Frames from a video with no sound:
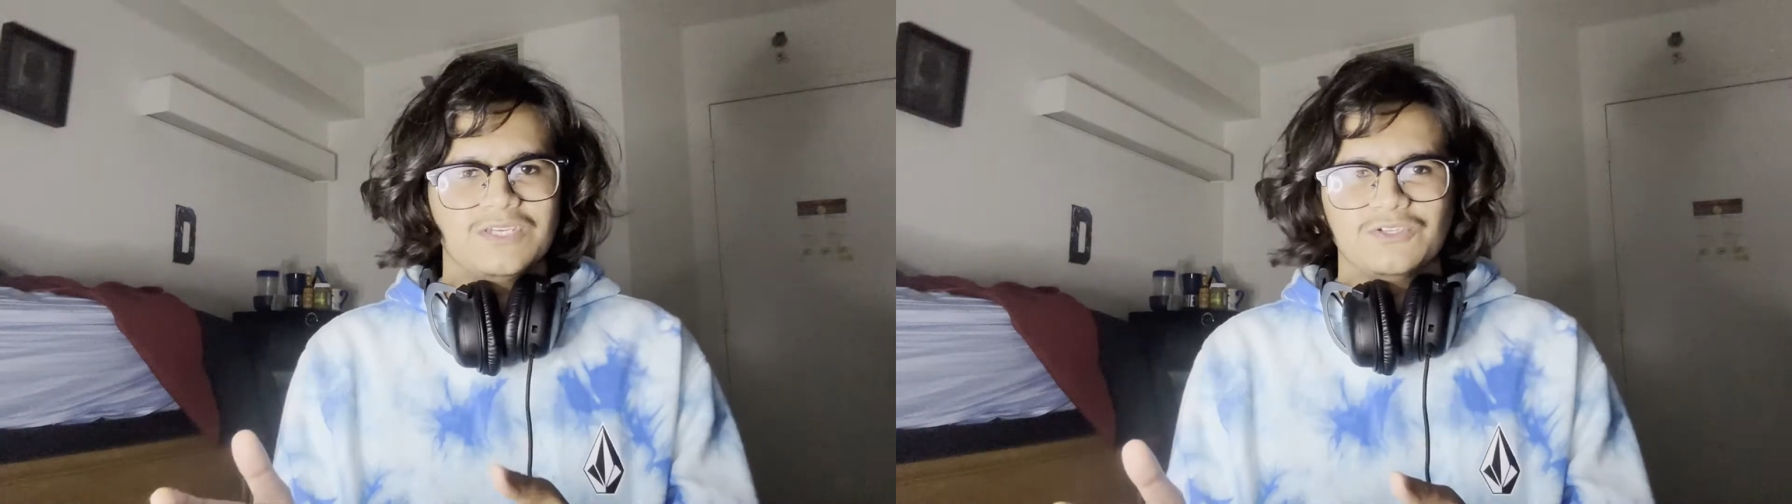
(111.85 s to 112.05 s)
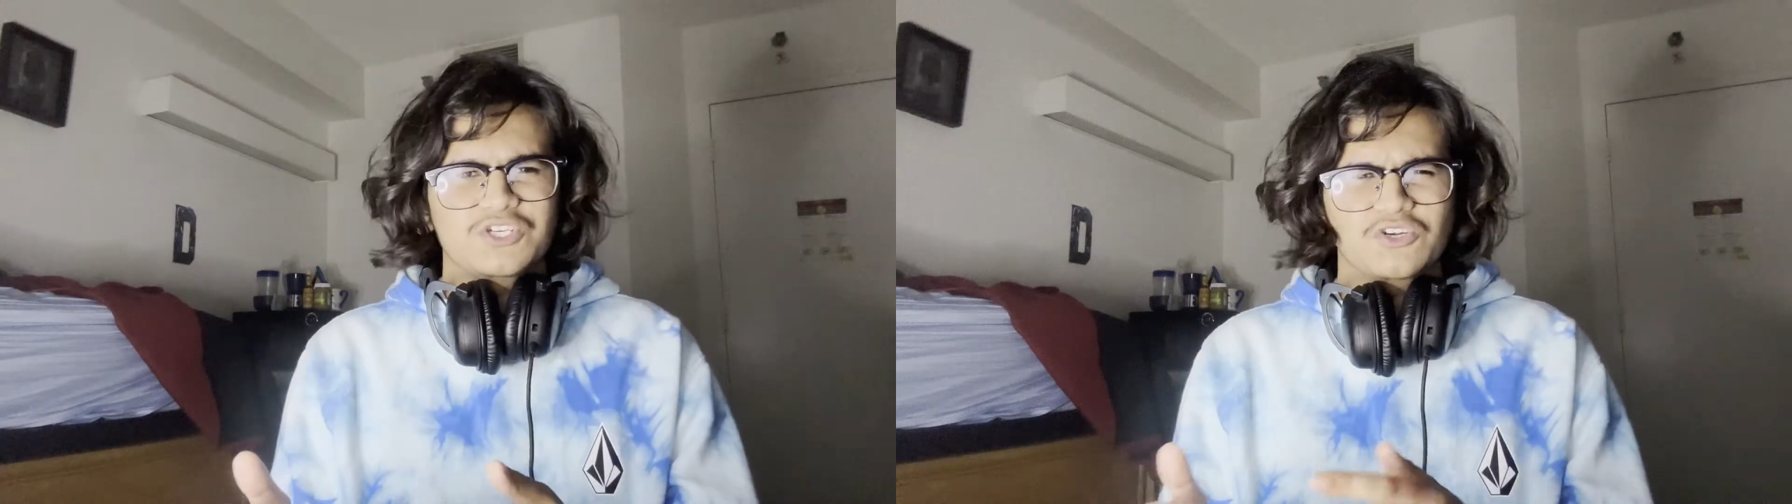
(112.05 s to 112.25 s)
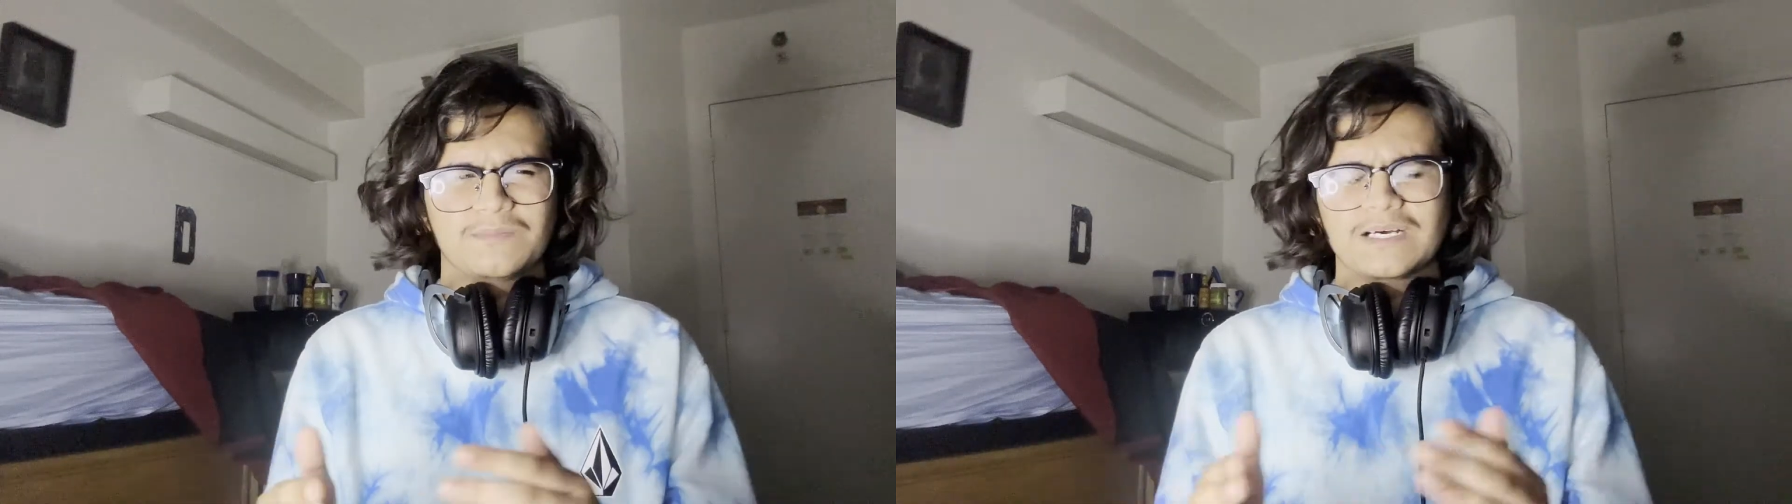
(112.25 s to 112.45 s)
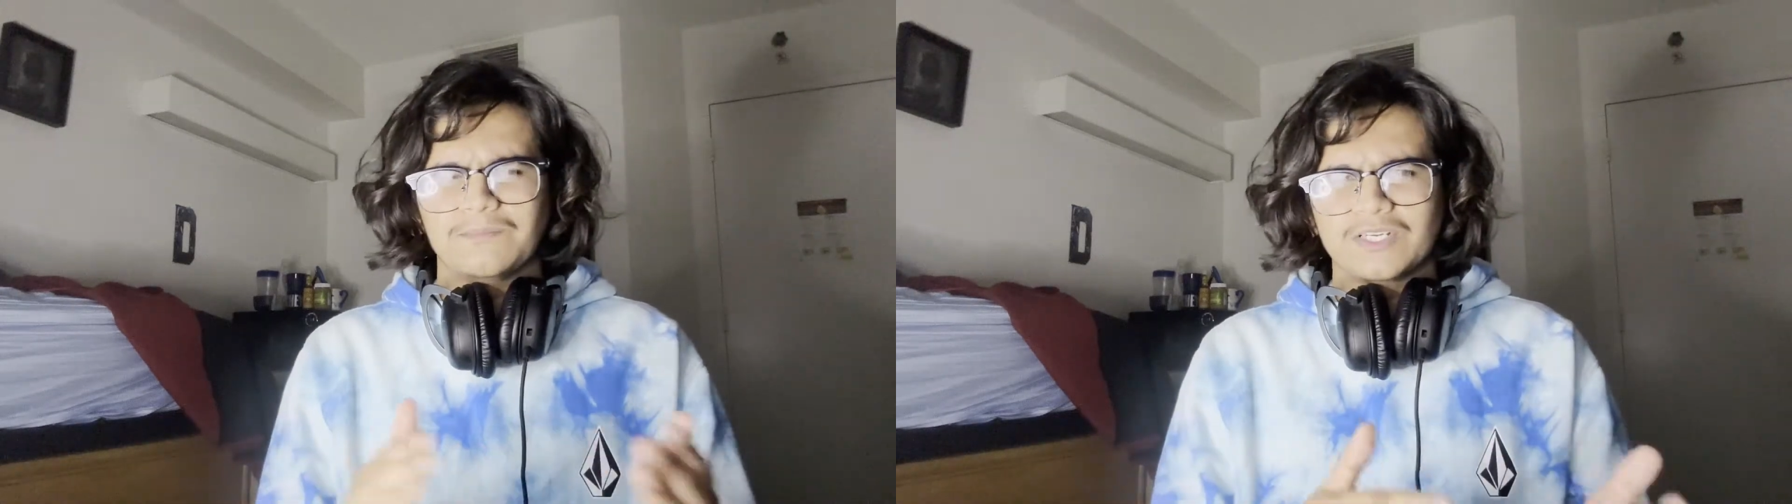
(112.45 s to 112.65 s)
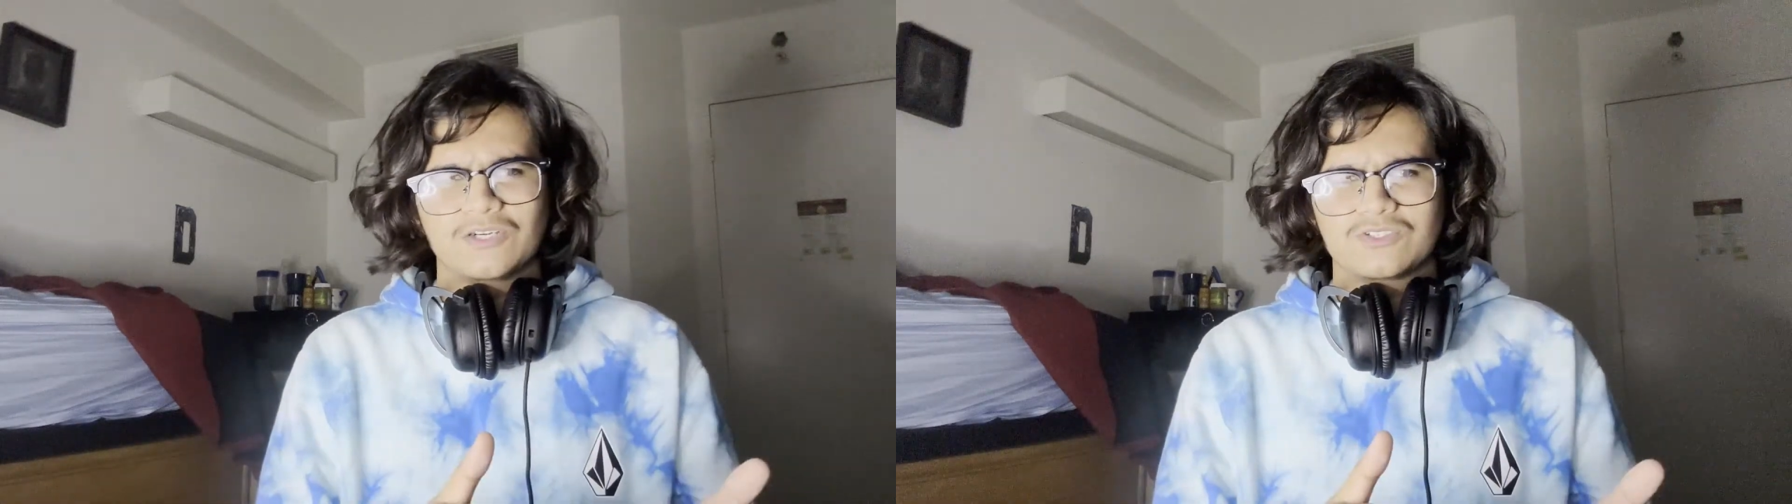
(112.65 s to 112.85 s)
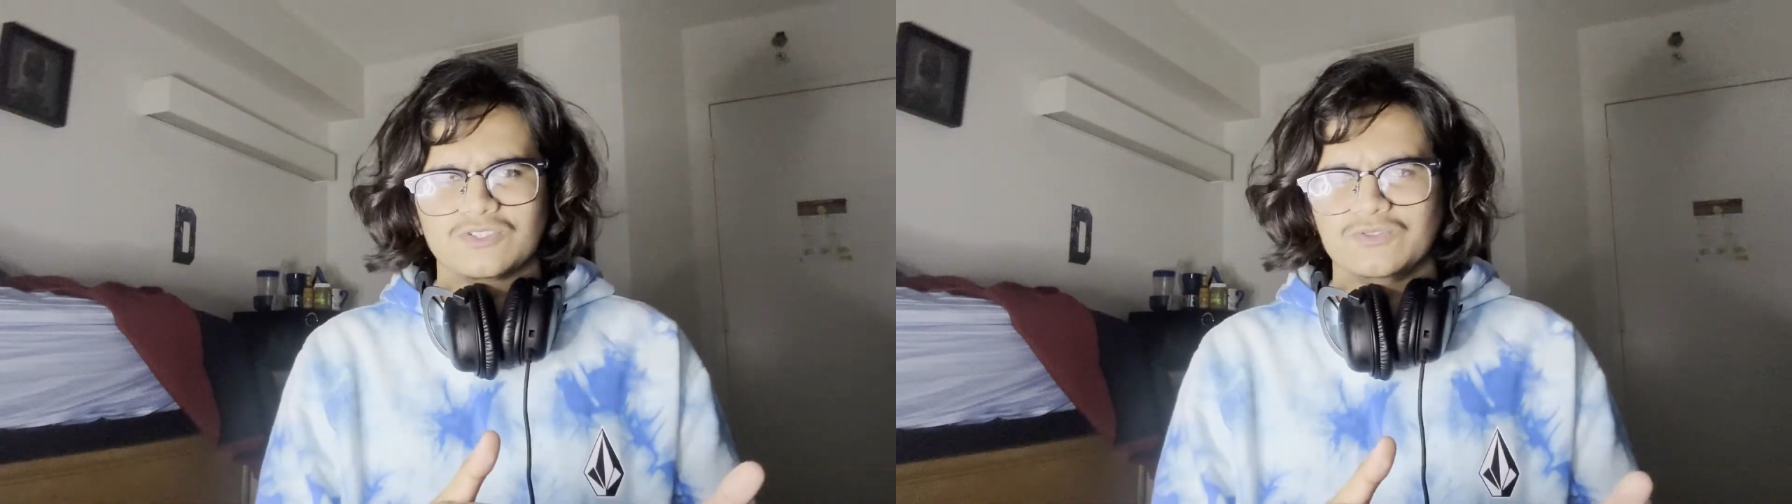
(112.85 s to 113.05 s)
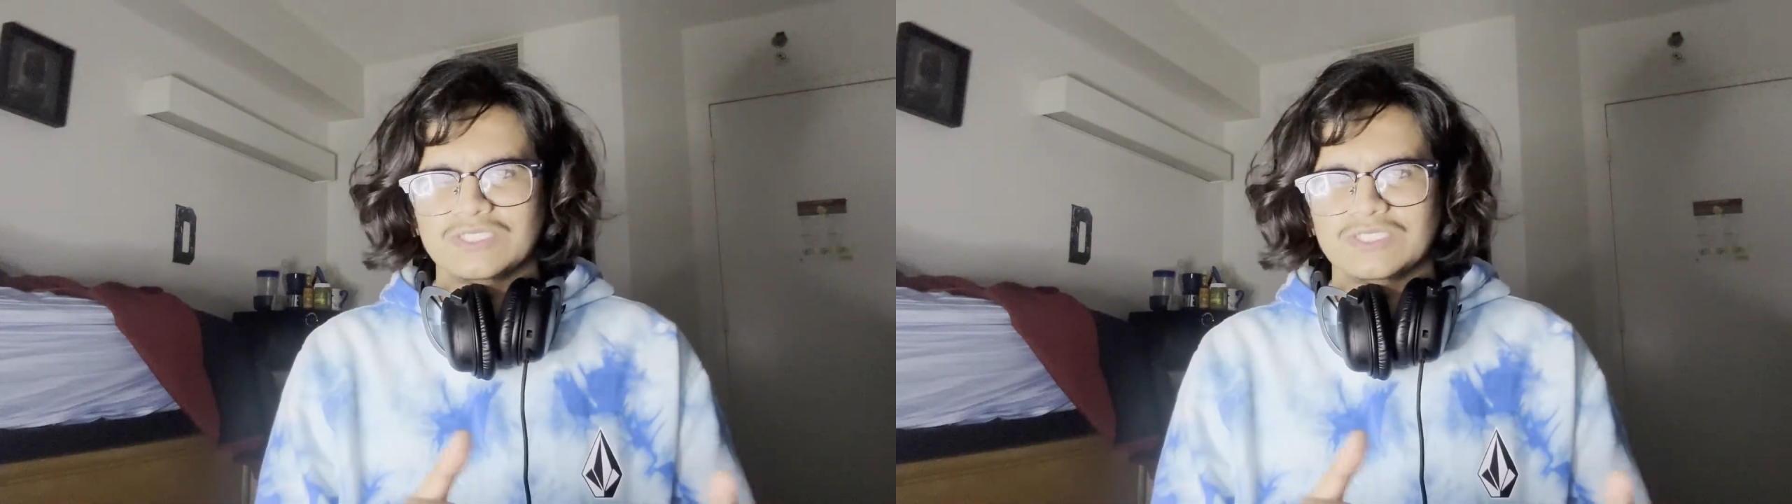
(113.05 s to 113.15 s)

He only showed about a minute or two.